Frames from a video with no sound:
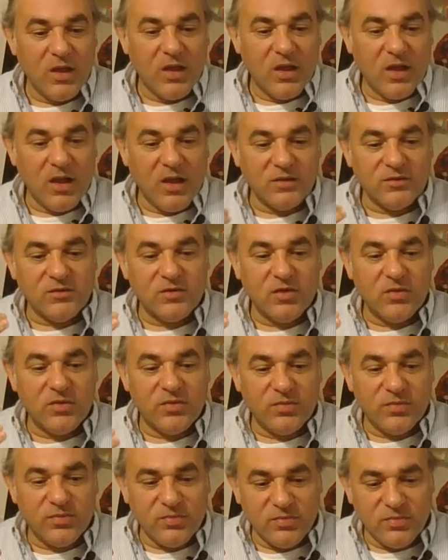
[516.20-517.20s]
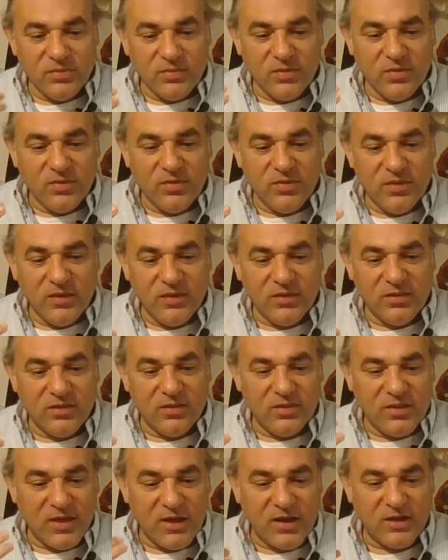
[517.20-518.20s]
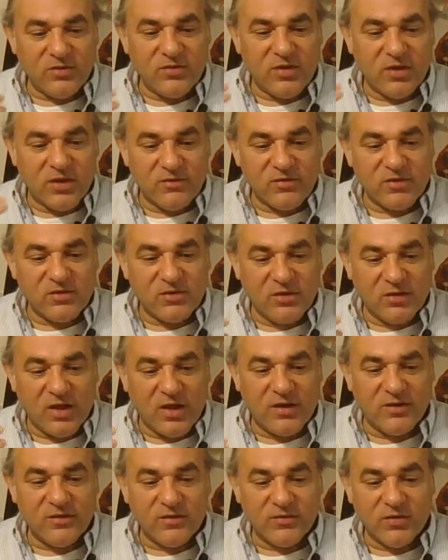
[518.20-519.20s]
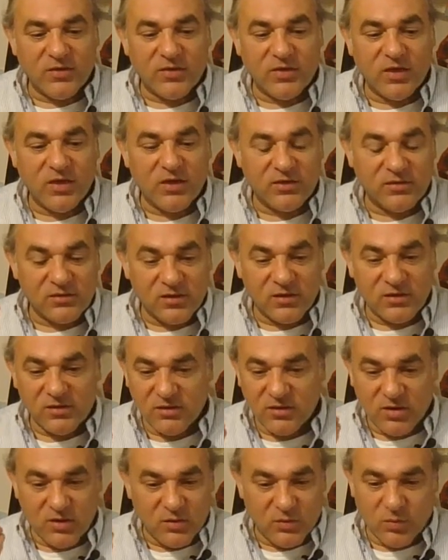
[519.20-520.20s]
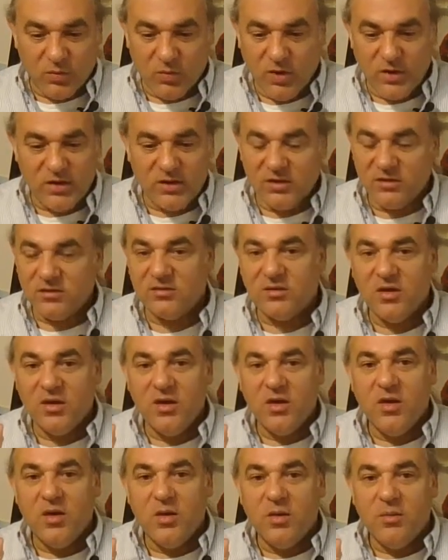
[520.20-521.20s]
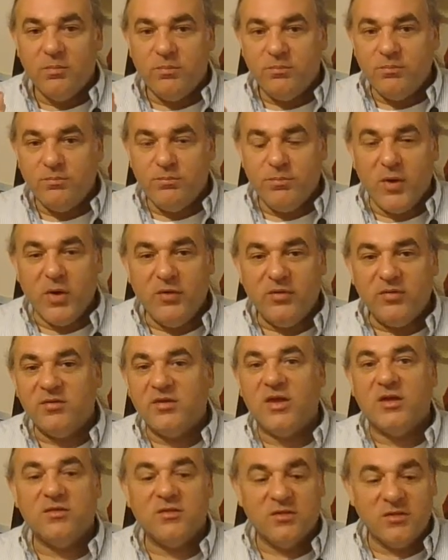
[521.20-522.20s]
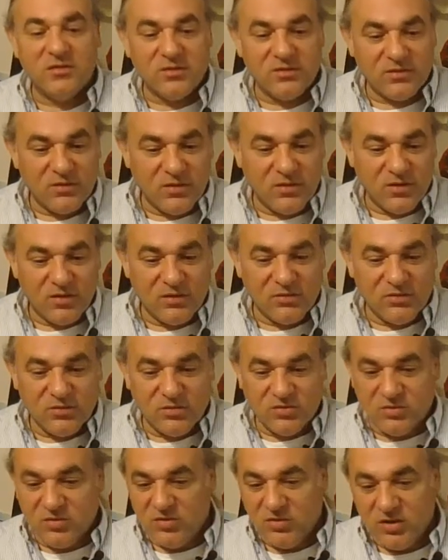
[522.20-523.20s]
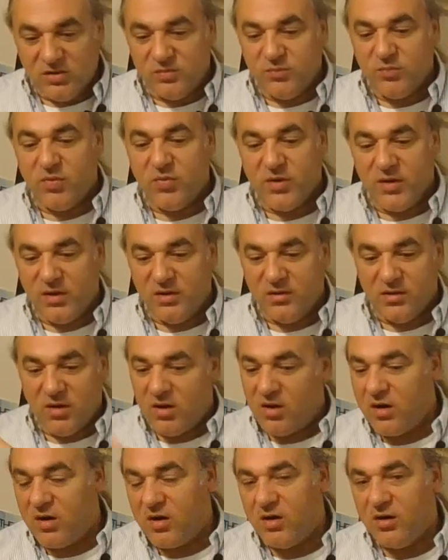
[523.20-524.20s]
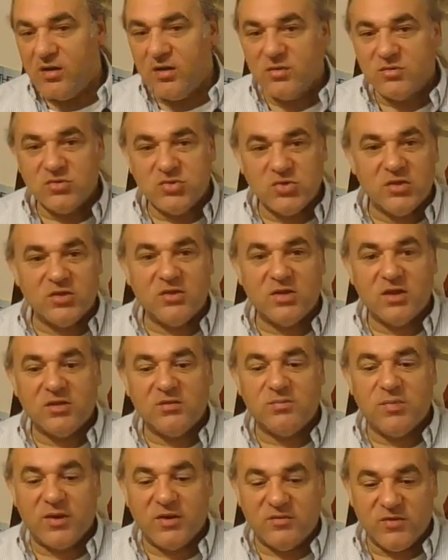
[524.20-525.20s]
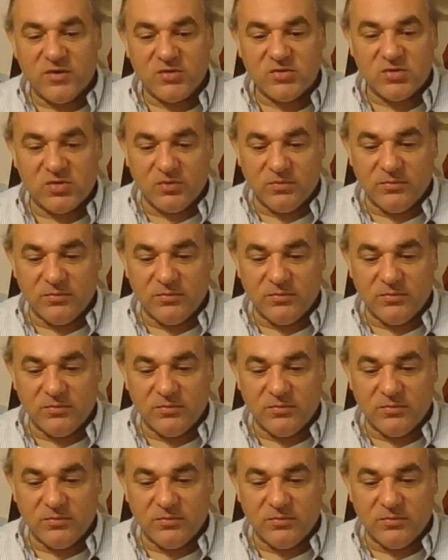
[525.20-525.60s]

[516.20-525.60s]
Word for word: And so these, that actually gives us a lot of different things. Uh, you know, one is both stances to this point are just as beneficial.